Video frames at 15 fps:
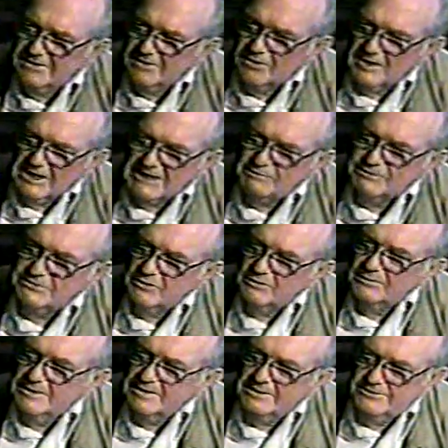or I was on
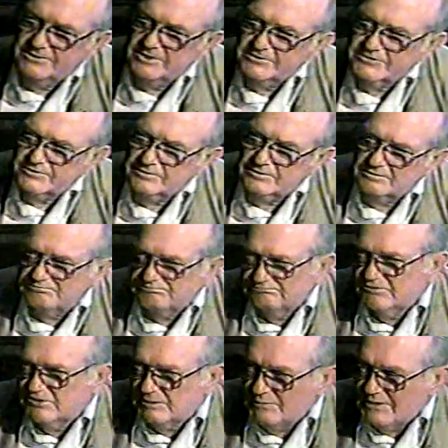the industrial
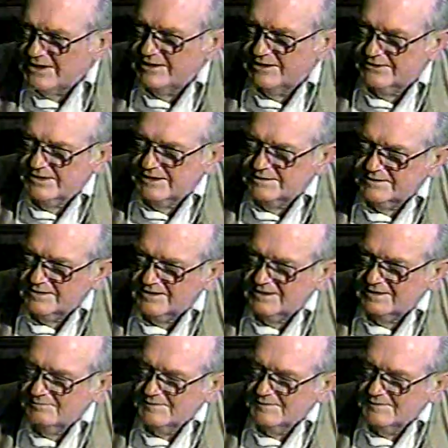committee at that time.